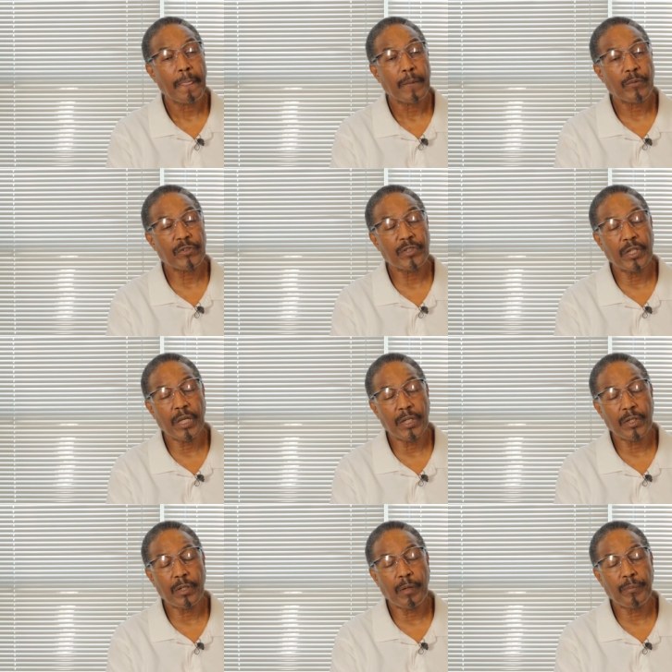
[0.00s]
because she
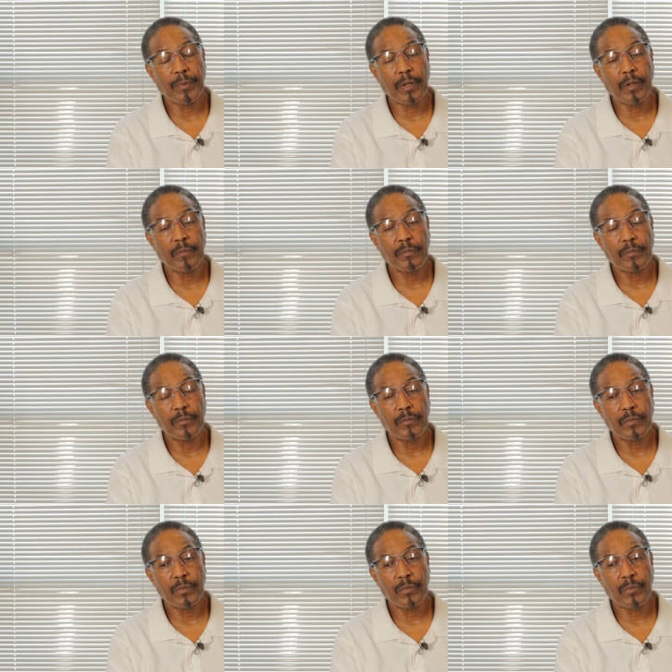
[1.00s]
ended up um,
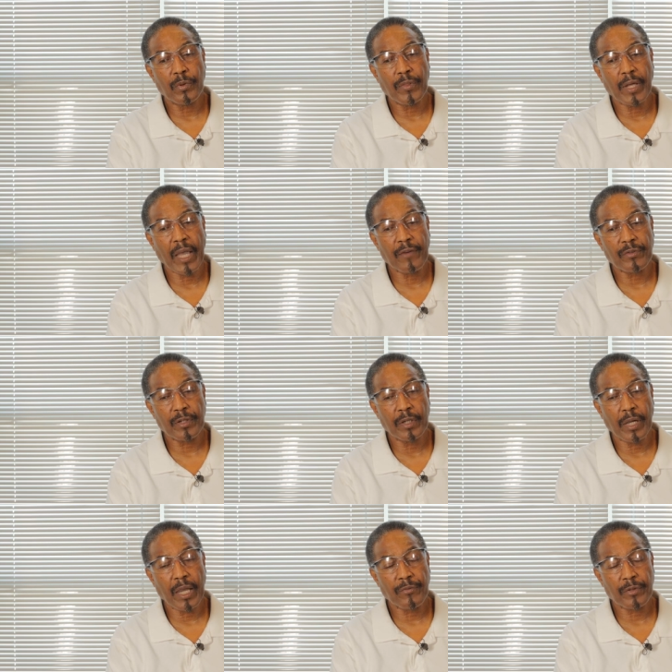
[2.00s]
with an Afri-
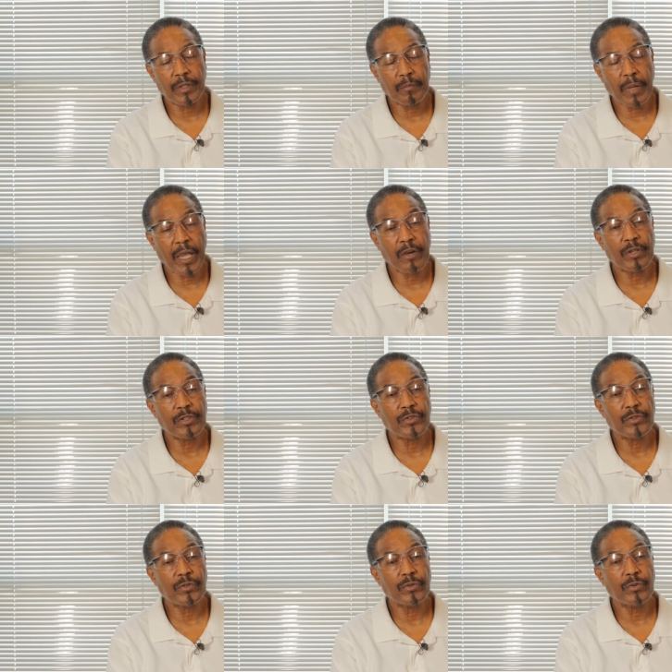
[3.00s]
African
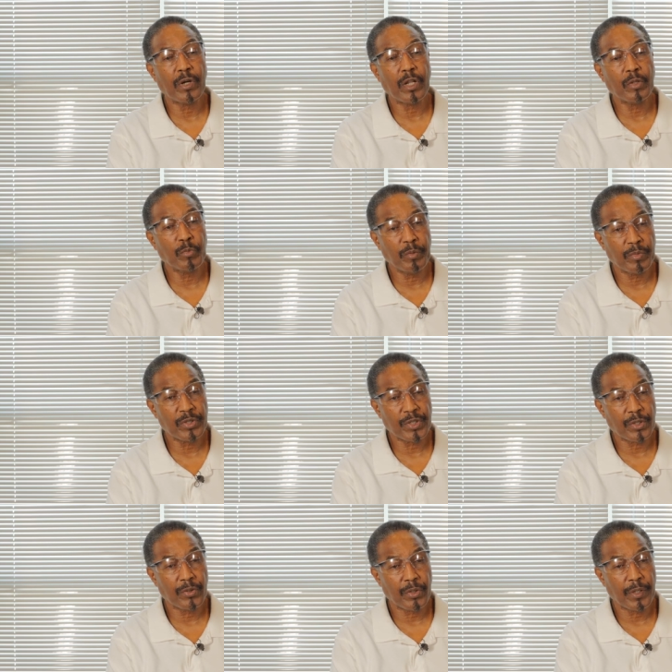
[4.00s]
marriage to uh, Lumumba
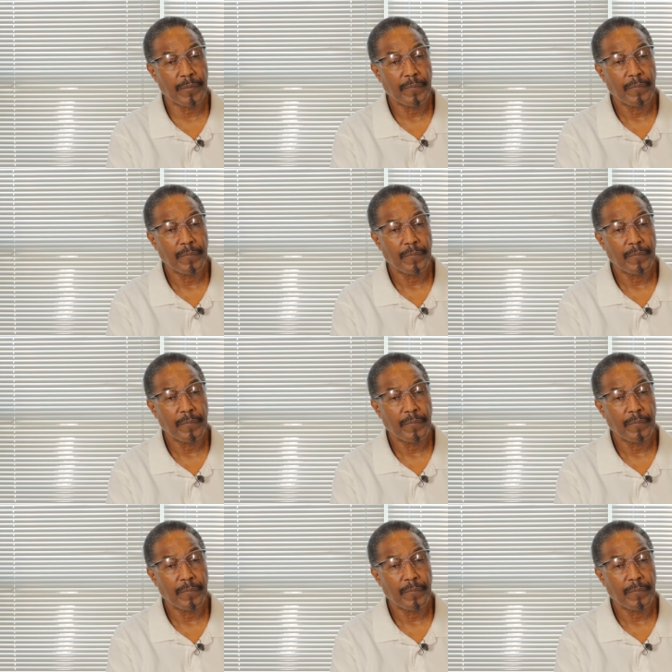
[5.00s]
Shakur.